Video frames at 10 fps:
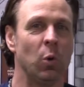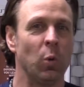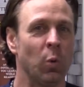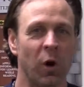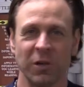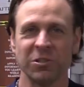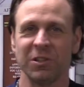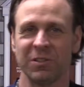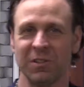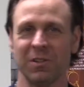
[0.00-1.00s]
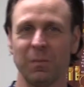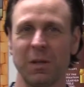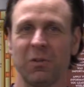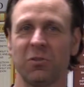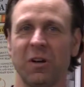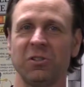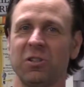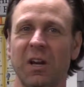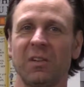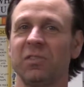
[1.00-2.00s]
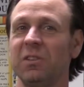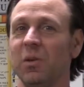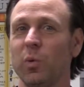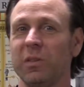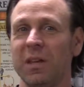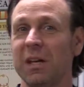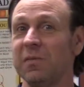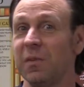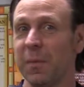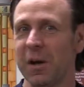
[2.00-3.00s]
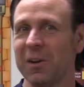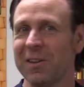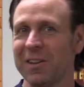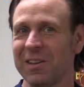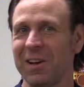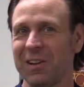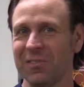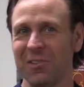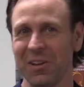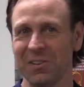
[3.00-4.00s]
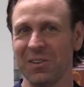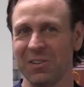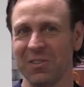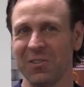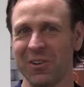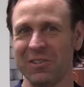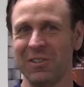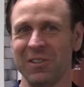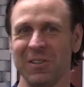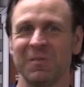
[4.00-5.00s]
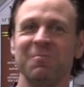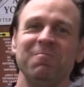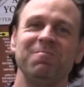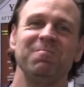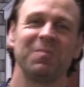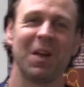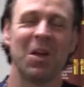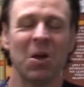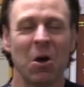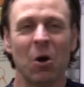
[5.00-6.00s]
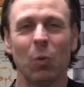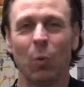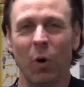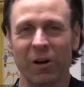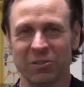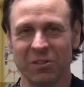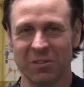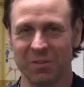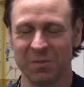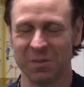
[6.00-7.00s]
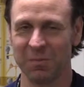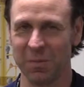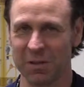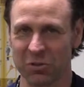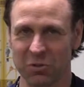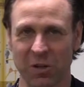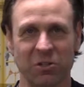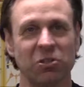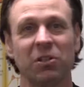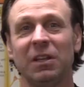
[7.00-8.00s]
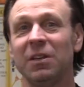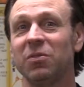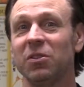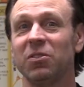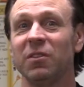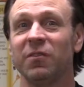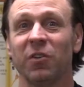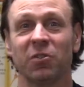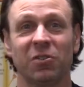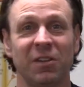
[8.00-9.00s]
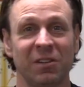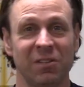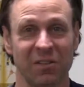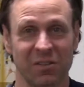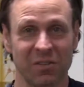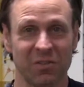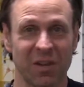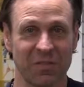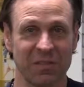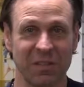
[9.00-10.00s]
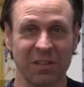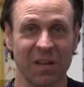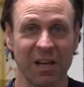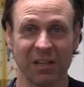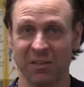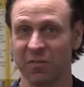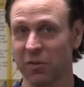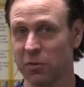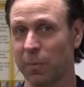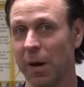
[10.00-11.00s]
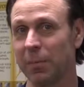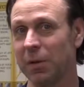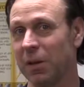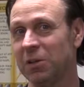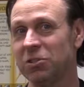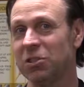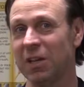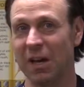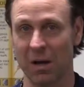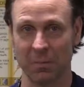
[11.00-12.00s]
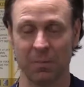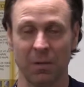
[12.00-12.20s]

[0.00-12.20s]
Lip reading: Washington's administration has to deal with Native American conflicts on the frontier. Washington's administration gives us the first census of 1790, the first population count.